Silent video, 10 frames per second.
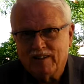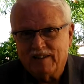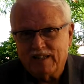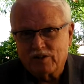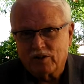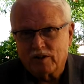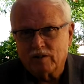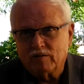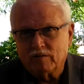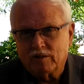These are
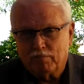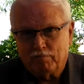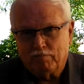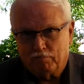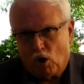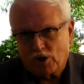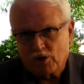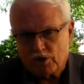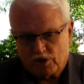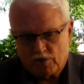the, the
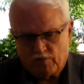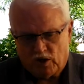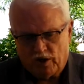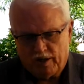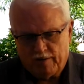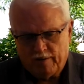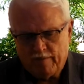bosses, all right?